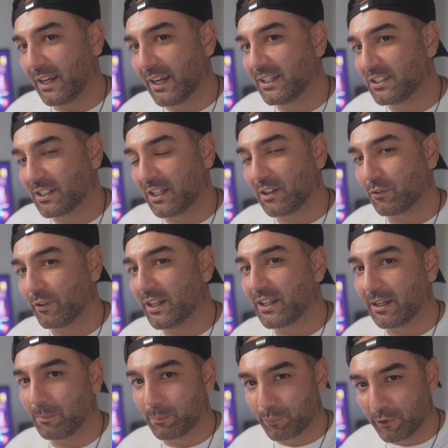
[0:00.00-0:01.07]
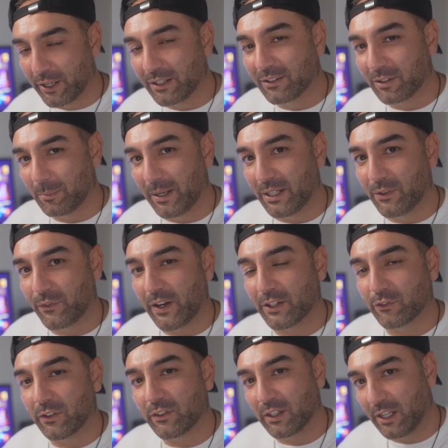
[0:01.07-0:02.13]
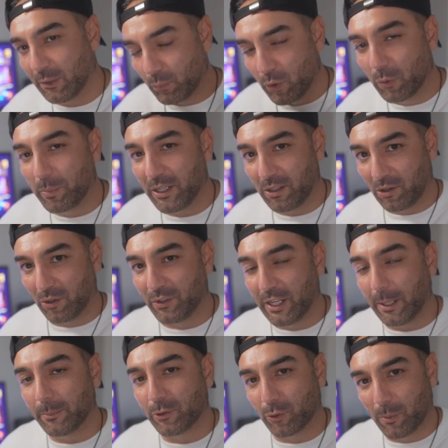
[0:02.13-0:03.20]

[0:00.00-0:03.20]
8 Gen 3 can bring to manufacturers. It will be on them to